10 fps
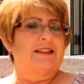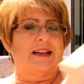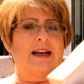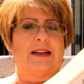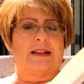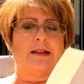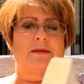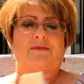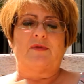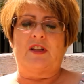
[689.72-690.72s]

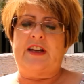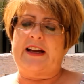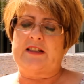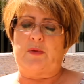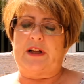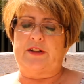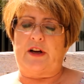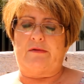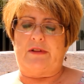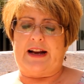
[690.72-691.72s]
Um, yes,
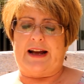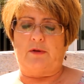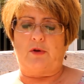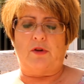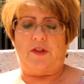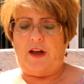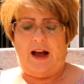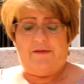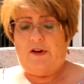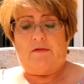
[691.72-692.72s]
well-known, renowned author.
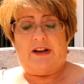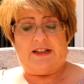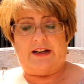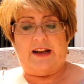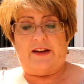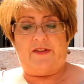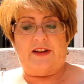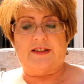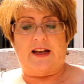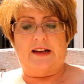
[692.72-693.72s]
I've not read any of
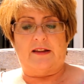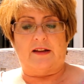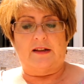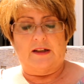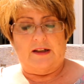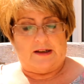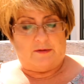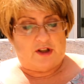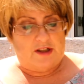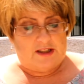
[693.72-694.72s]
his either.
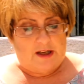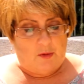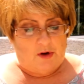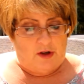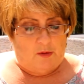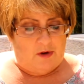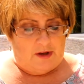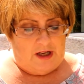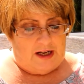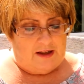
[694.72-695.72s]
I'm trying to see what
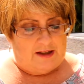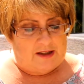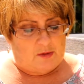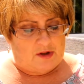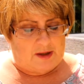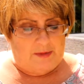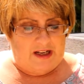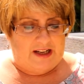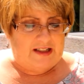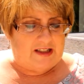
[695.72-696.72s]
what year this was. I
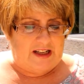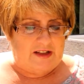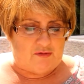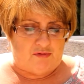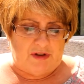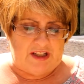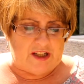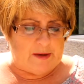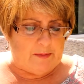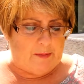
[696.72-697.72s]
mean, he's he's
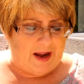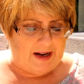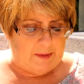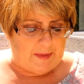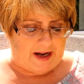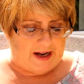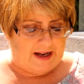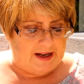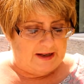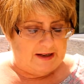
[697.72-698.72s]
written many,
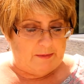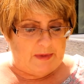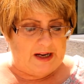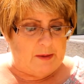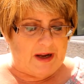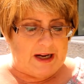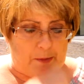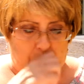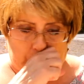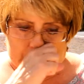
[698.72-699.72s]
many, many, many
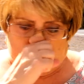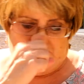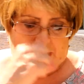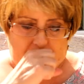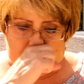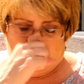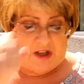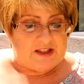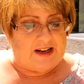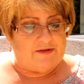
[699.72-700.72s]
books. I'm
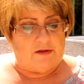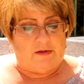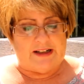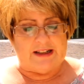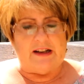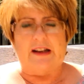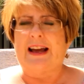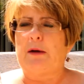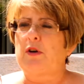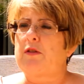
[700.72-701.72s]
surprised I haven't read any.
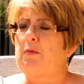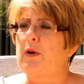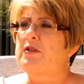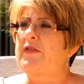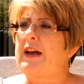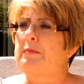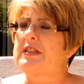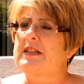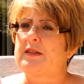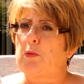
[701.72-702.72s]
Now, one of the most
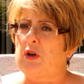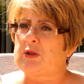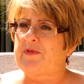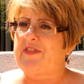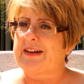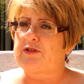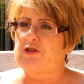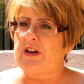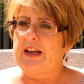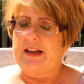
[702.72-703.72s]
famous is The Wasp
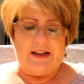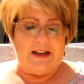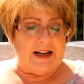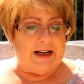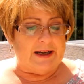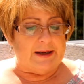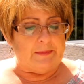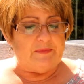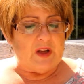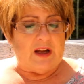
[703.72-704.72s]
Factory.
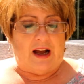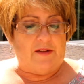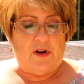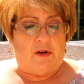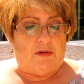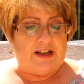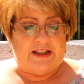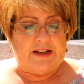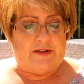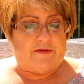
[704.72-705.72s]
Um, I've not read
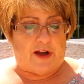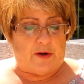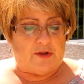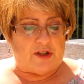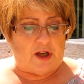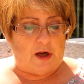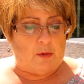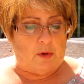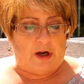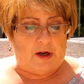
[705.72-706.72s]
any of those,
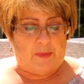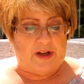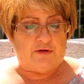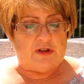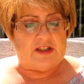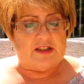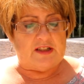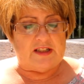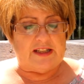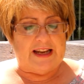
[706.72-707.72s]
so uh, it'd be interesting
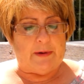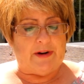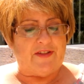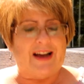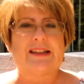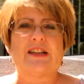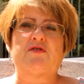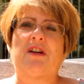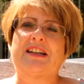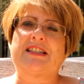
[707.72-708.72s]
to see how I found
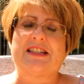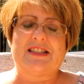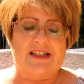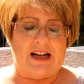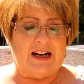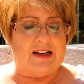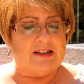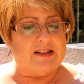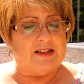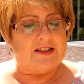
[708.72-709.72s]
his writing style,
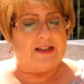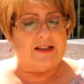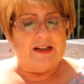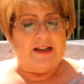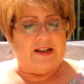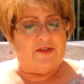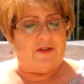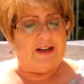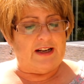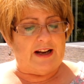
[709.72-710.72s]
and uh, if I
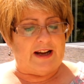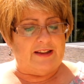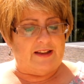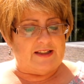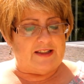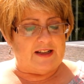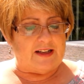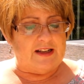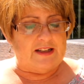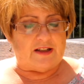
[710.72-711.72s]
really like this, then
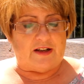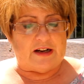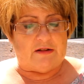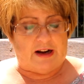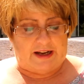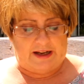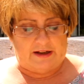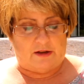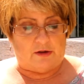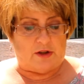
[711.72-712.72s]
I need to get cracking
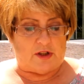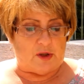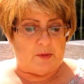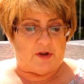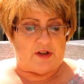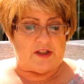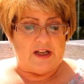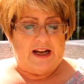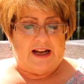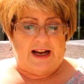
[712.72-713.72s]
and look at some others.
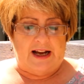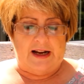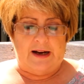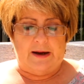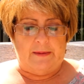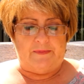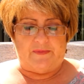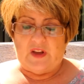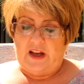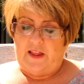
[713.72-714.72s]
Um,
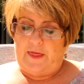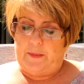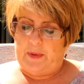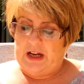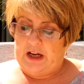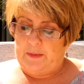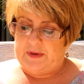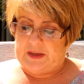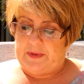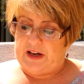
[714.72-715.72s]
the blurb
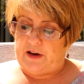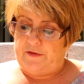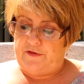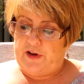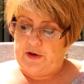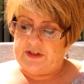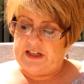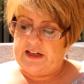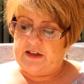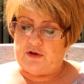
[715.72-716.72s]
is a bit
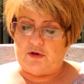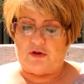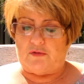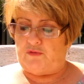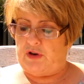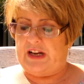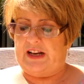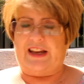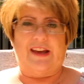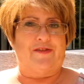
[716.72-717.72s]
confusing. It doesn't
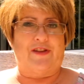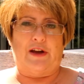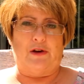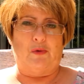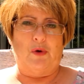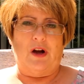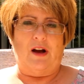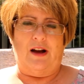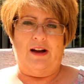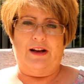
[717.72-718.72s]
really give you
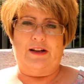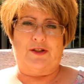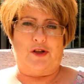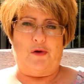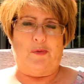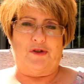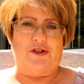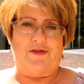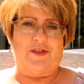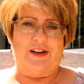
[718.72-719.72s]
Uh, too
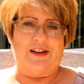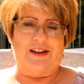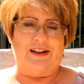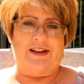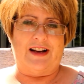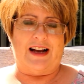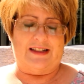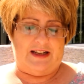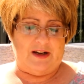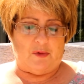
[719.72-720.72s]
much of a, an idea